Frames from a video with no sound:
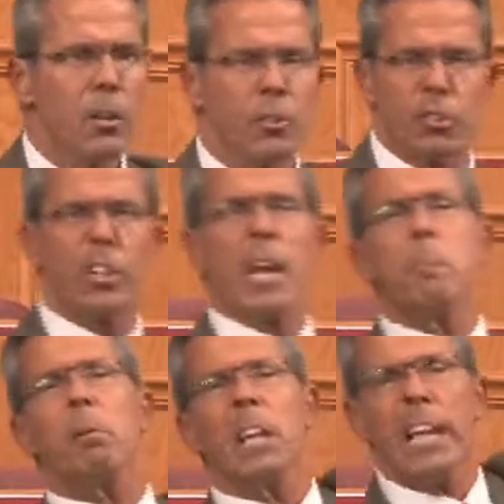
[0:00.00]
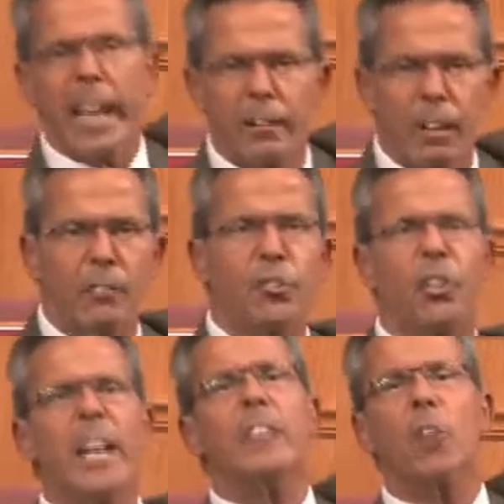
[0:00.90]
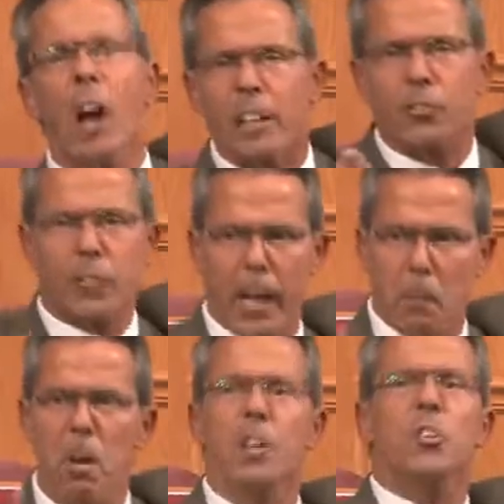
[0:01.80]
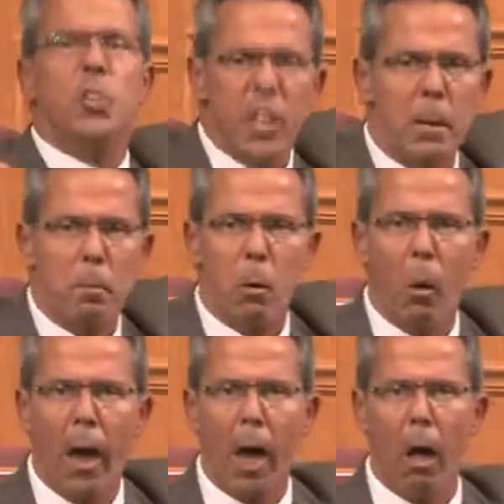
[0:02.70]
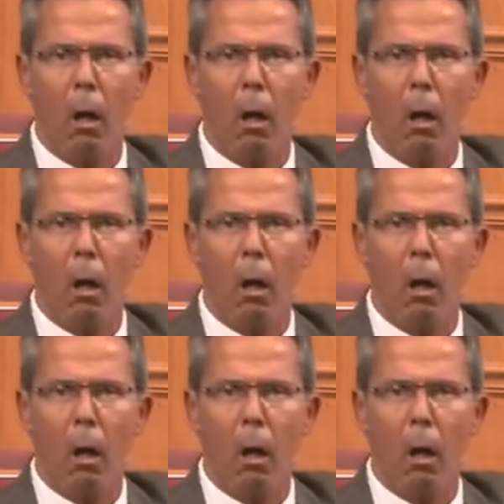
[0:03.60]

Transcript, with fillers: she believed if she touched him, she'd be well.